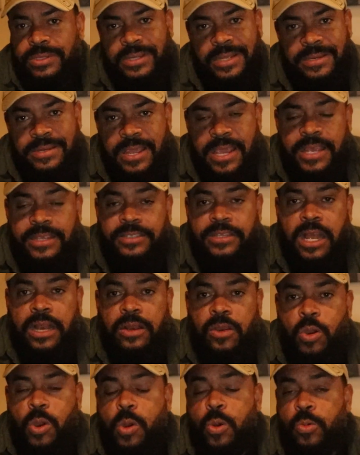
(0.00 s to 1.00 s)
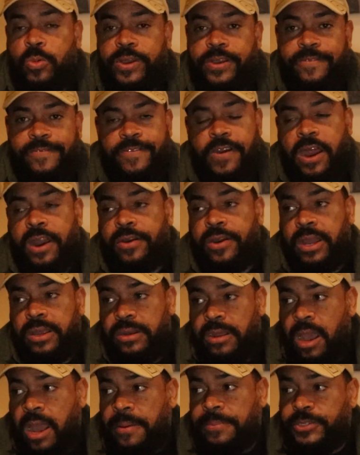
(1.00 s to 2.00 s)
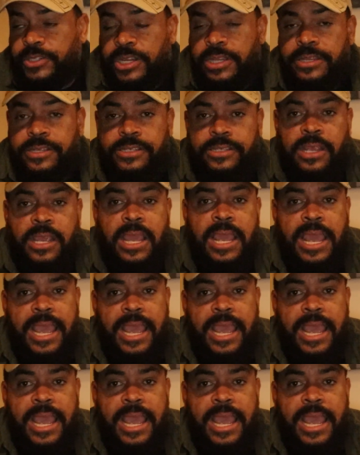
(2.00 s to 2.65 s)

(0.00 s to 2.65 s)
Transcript: then yes, I'll go with the far out options,